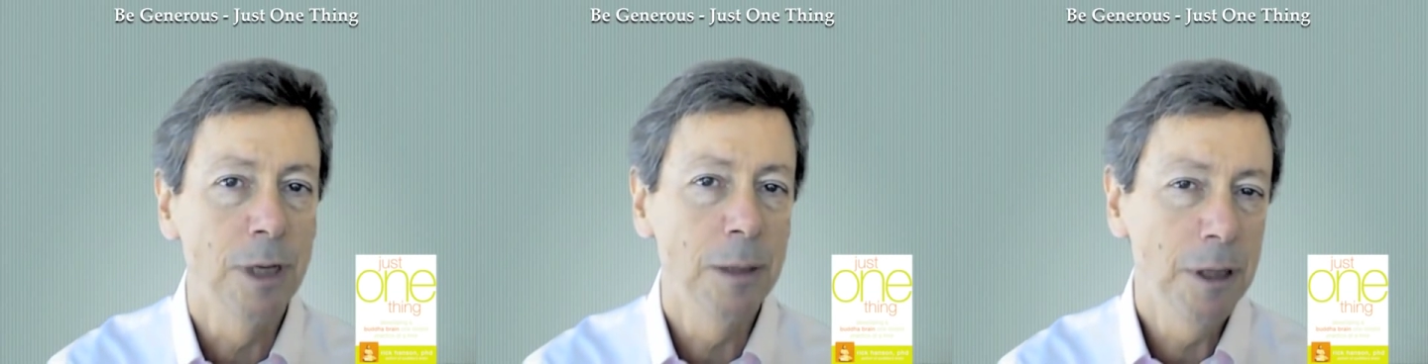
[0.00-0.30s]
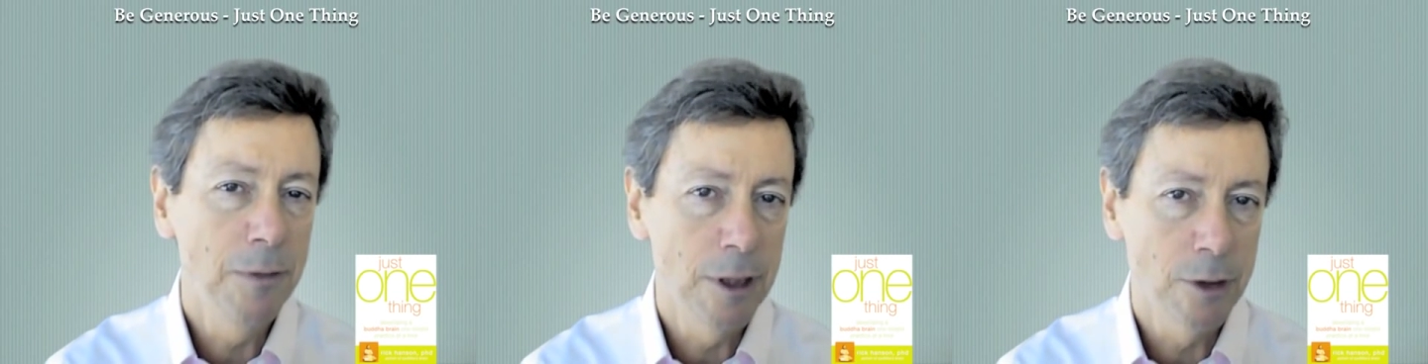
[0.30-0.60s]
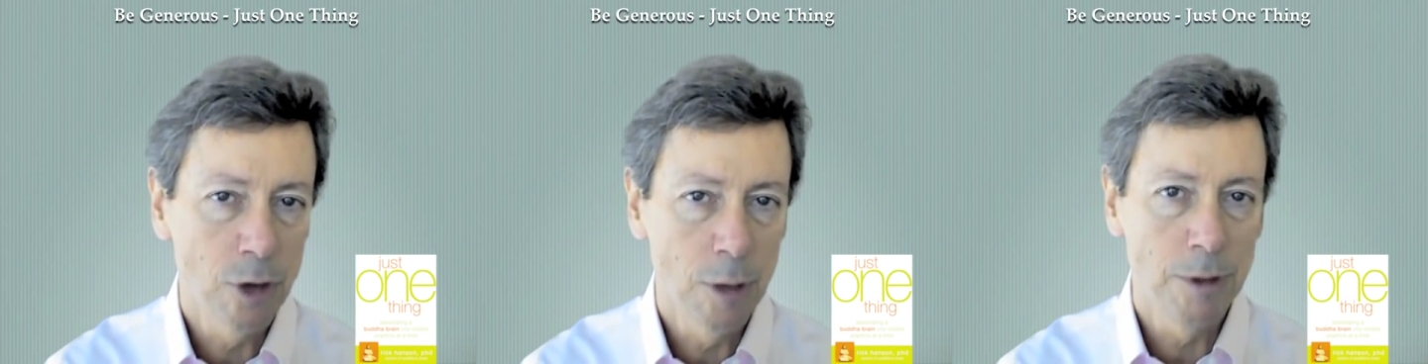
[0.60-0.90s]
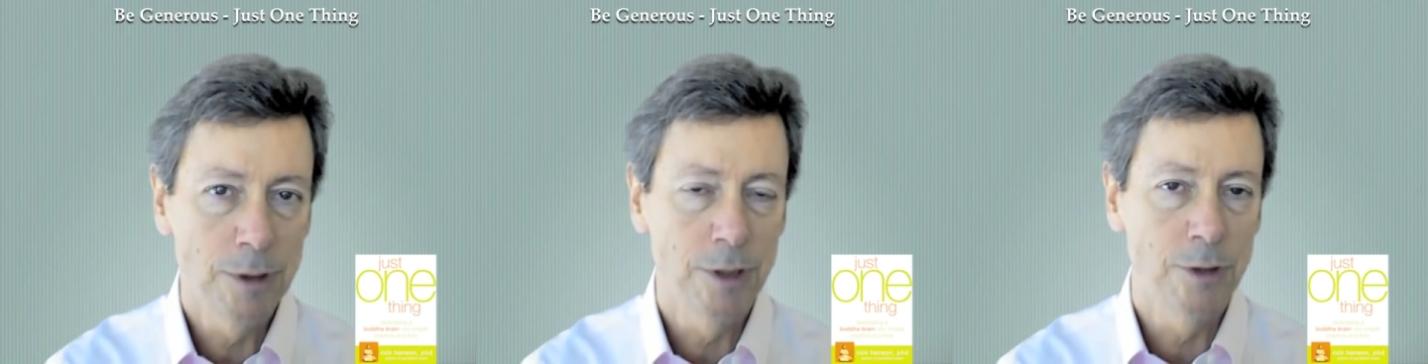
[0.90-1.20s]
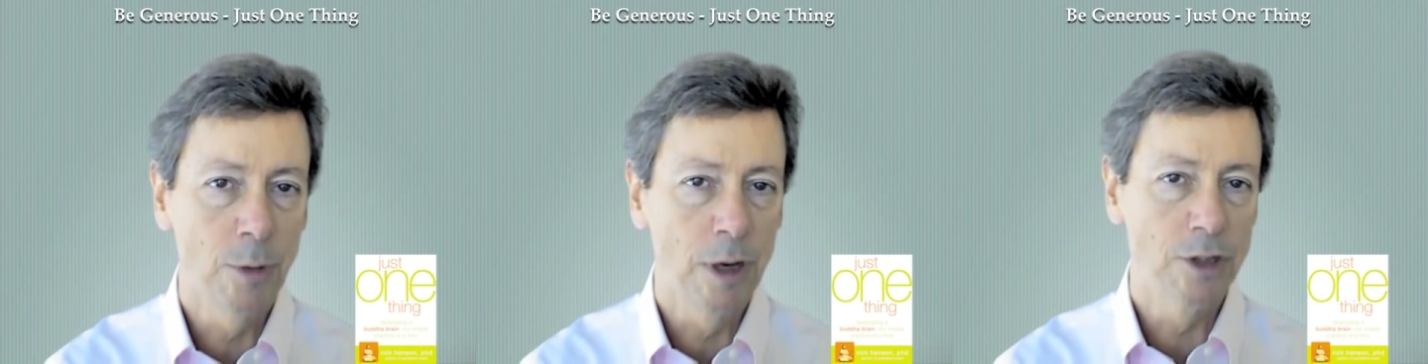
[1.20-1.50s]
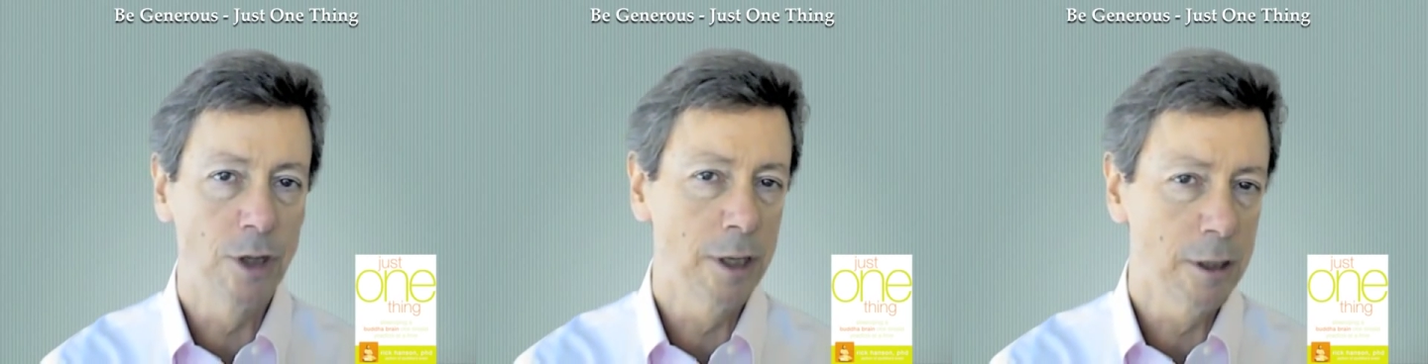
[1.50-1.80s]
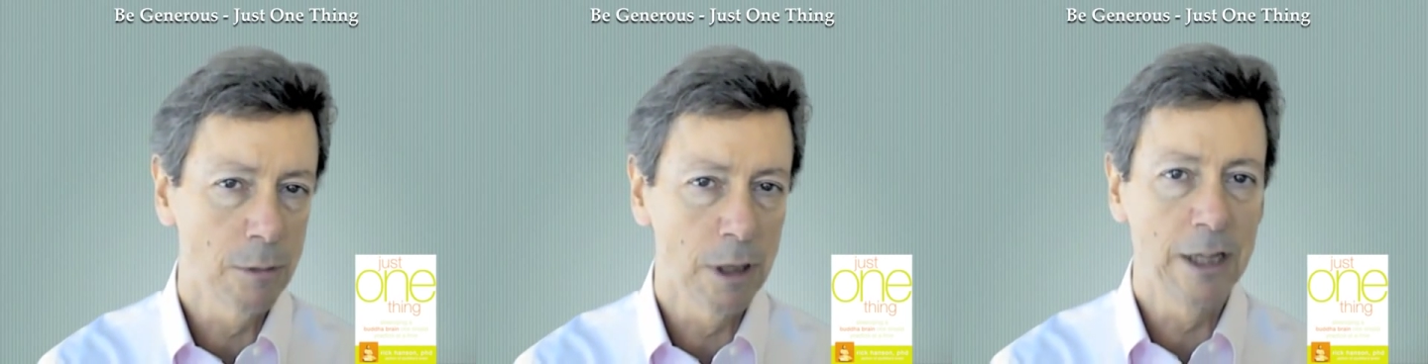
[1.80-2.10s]
maybe even a troubled situation, like
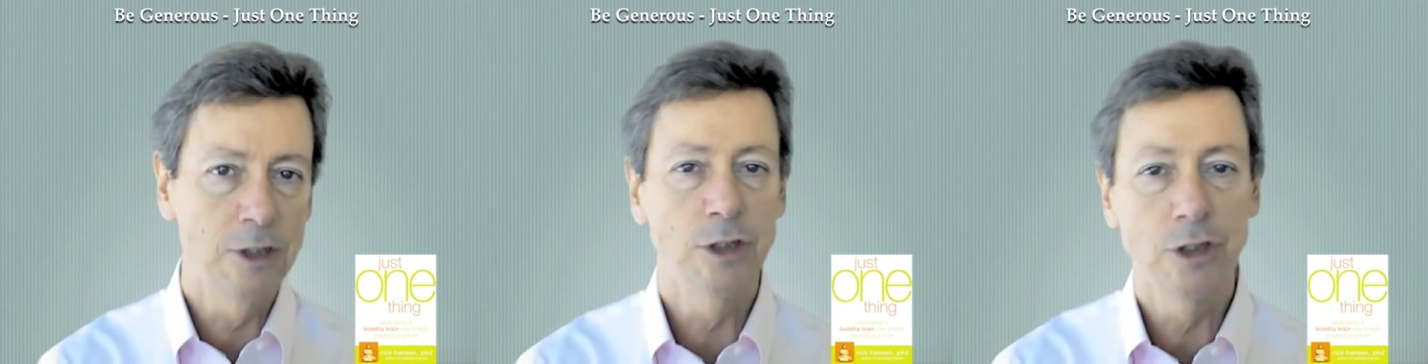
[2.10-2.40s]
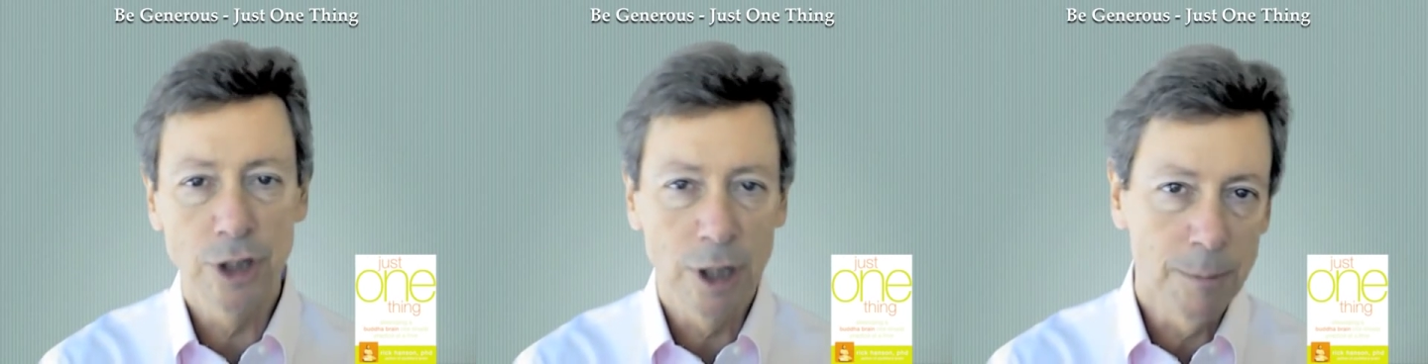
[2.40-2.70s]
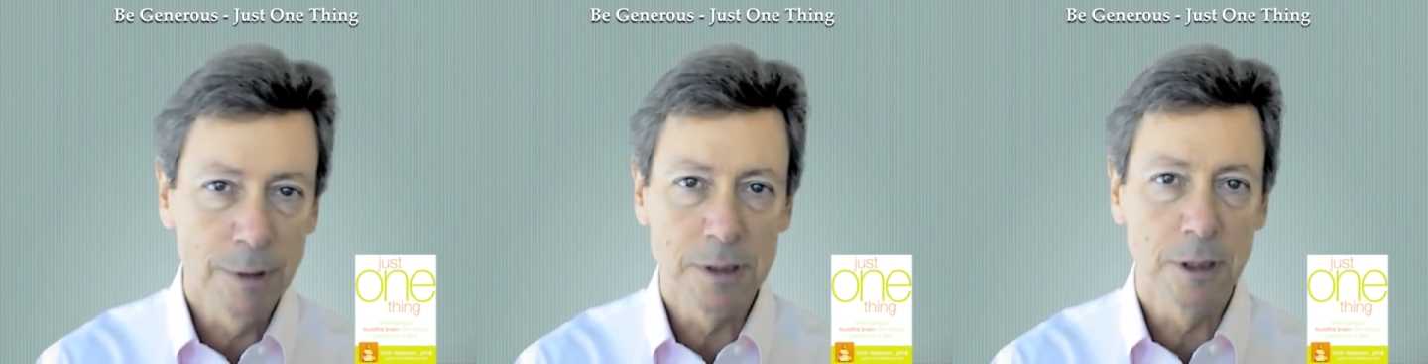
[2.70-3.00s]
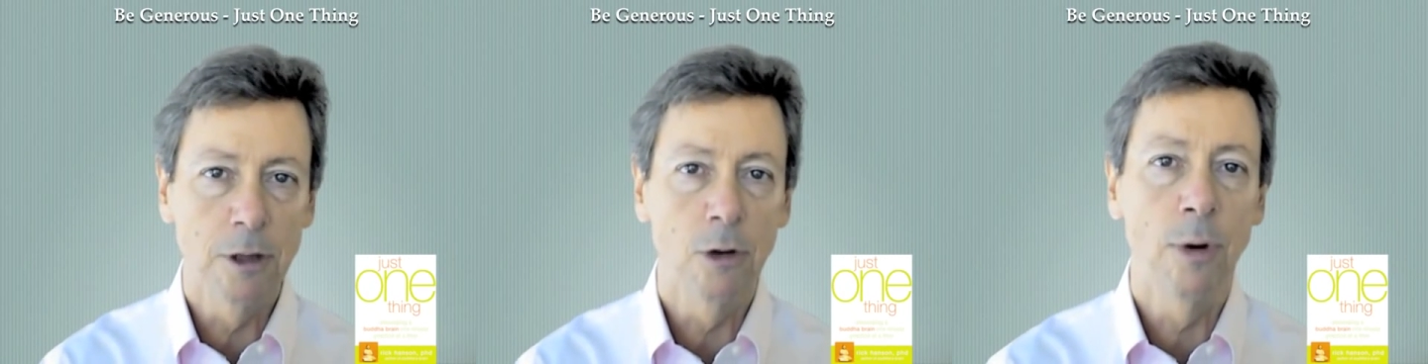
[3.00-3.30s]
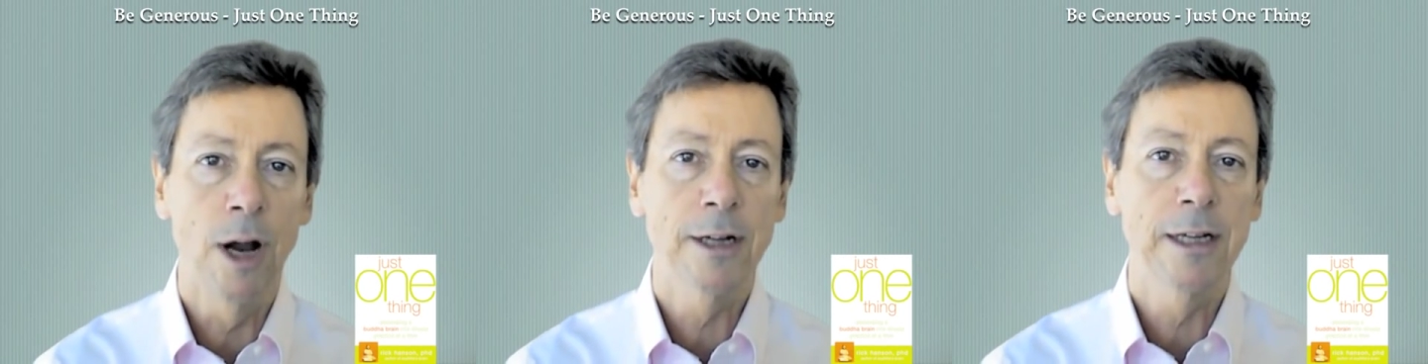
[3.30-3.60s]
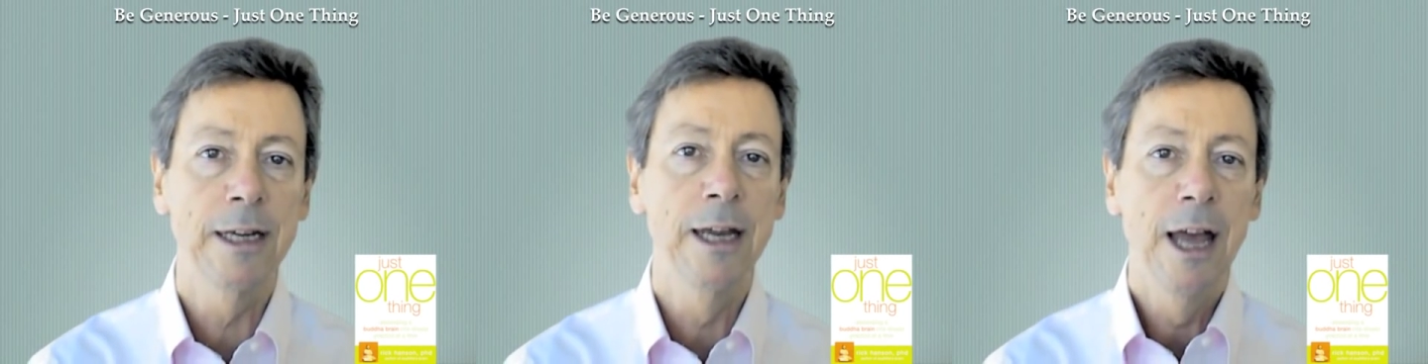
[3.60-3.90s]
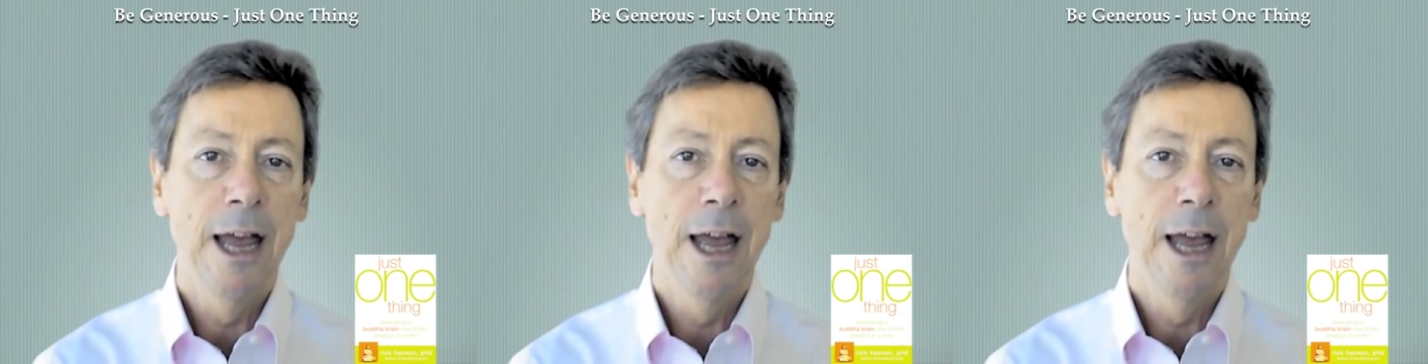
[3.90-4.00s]
a relationship that's a little rocky,